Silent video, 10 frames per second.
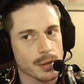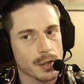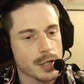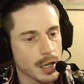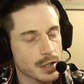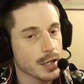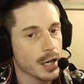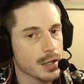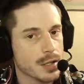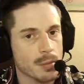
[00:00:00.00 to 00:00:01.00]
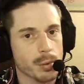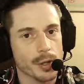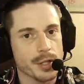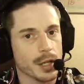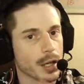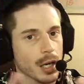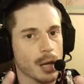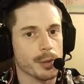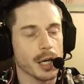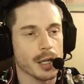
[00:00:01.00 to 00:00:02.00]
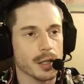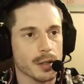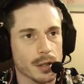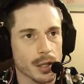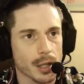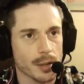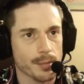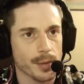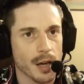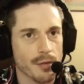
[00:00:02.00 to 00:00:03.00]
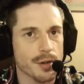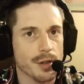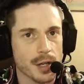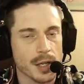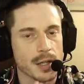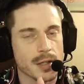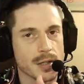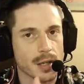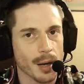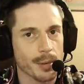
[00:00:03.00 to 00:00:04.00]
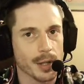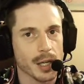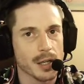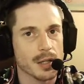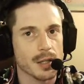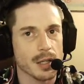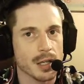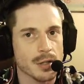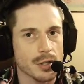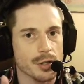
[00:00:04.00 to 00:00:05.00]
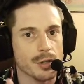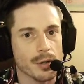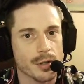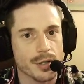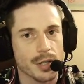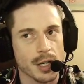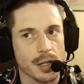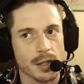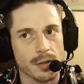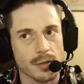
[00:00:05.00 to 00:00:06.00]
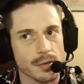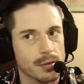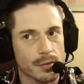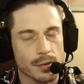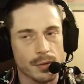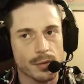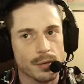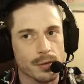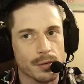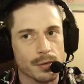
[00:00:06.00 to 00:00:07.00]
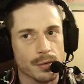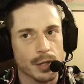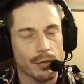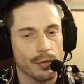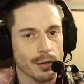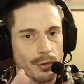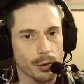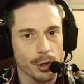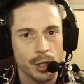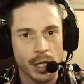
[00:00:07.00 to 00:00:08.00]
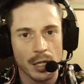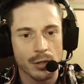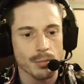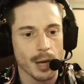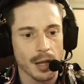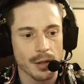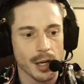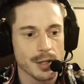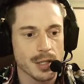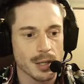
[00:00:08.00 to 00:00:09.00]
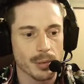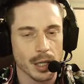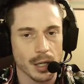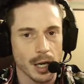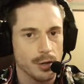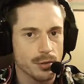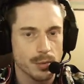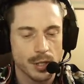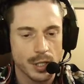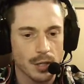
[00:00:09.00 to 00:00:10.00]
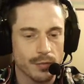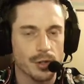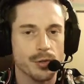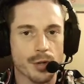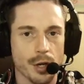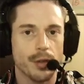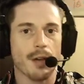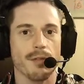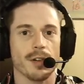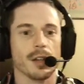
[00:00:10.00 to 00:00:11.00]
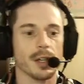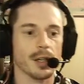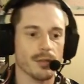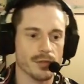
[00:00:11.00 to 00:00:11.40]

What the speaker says: it's actually kind of simple. It's not that complicated. Everything is complicated until you understand it. If you've ever learned any new math concept, like in algebra and stuff, you know that feeling of